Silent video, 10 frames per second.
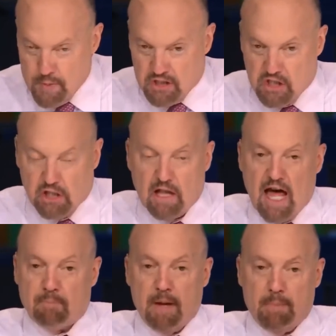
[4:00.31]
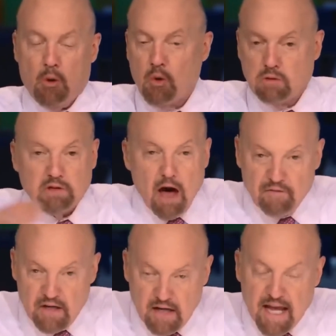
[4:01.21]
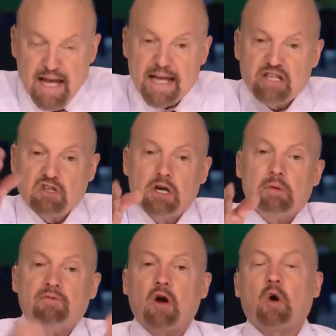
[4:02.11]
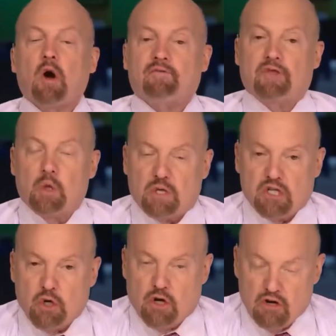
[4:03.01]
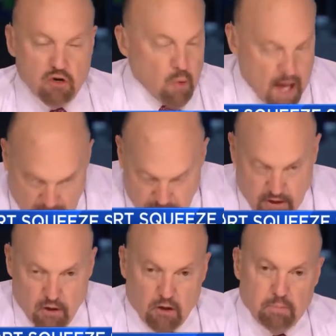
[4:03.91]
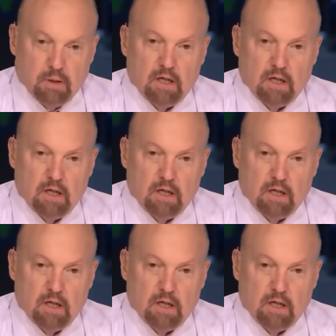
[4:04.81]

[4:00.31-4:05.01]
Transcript: it's just a lot of people who love it, it's going to be very hard for the U.S. attorney to do anything, Herb.